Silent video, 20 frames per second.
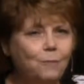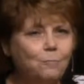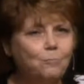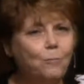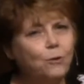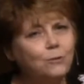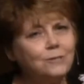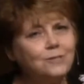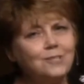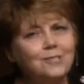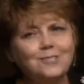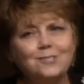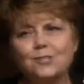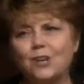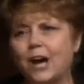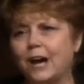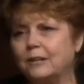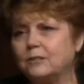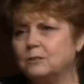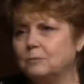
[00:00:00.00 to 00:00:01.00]
Moses
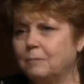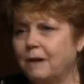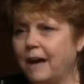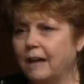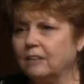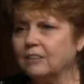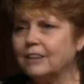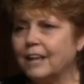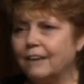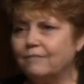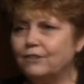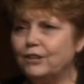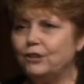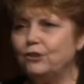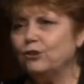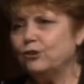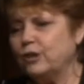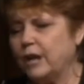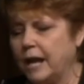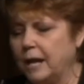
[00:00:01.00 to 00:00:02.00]
talked about loving
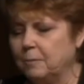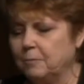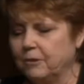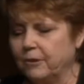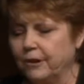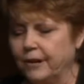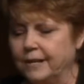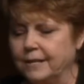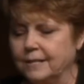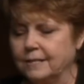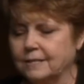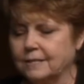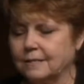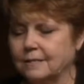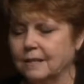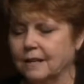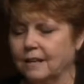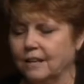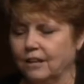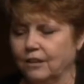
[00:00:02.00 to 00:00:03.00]
your neighbor
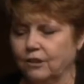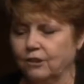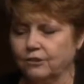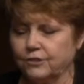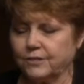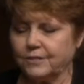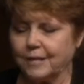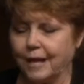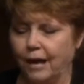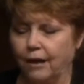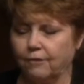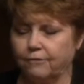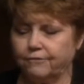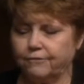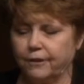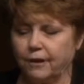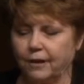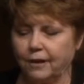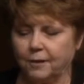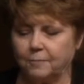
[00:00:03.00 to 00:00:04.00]
as
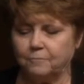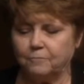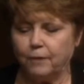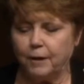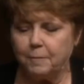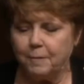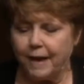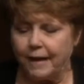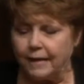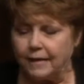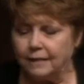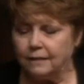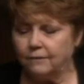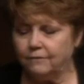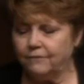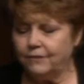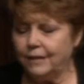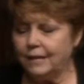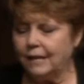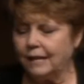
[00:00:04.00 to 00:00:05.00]
yourself way back in
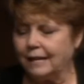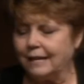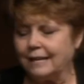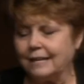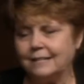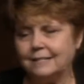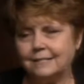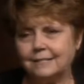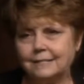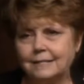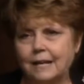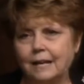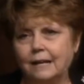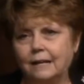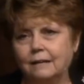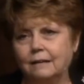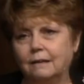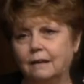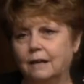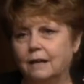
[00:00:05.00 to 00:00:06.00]
Leviticus,
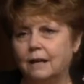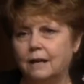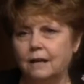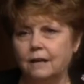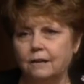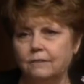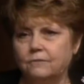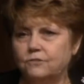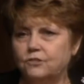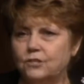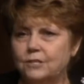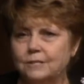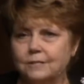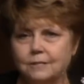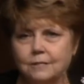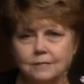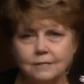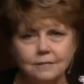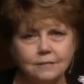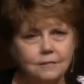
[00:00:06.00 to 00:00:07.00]
and
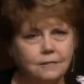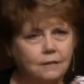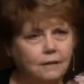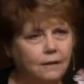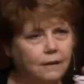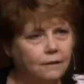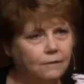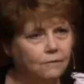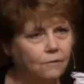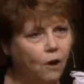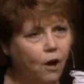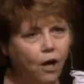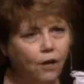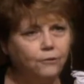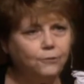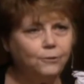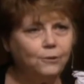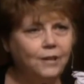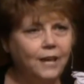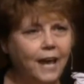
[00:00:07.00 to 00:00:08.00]
Jesus, all
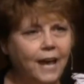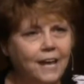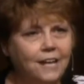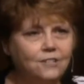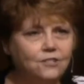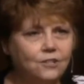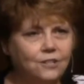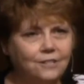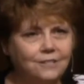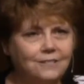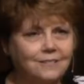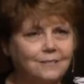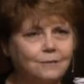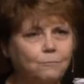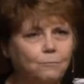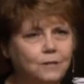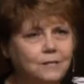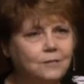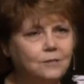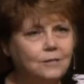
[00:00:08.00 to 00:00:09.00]
through the ages,
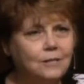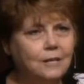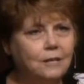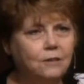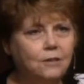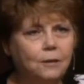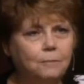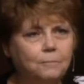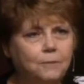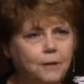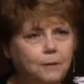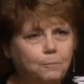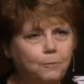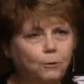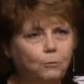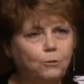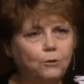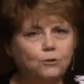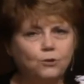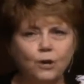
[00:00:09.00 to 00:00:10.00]
we see that
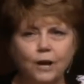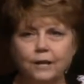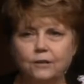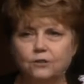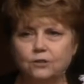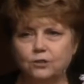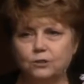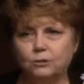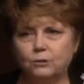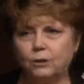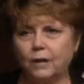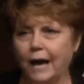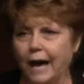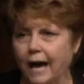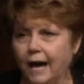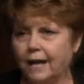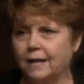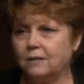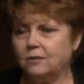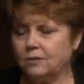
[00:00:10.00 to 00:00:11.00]
people were trying to do
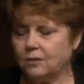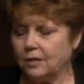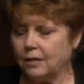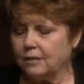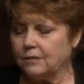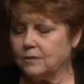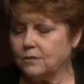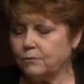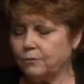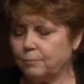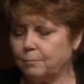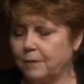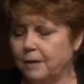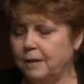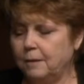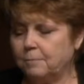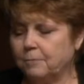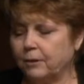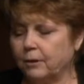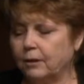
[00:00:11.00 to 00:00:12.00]
kind things for
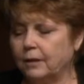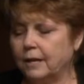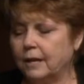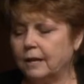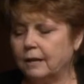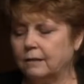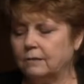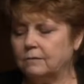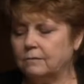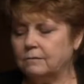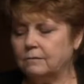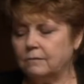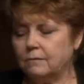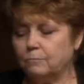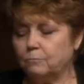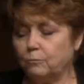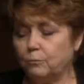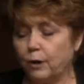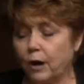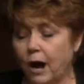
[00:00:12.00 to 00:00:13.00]
people and
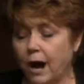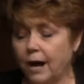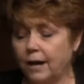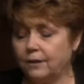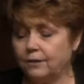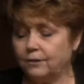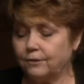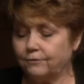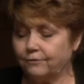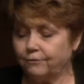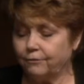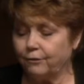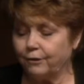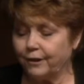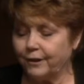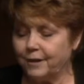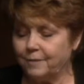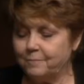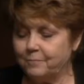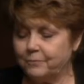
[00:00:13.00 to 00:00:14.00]
were honored for
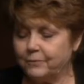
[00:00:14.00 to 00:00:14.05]
it.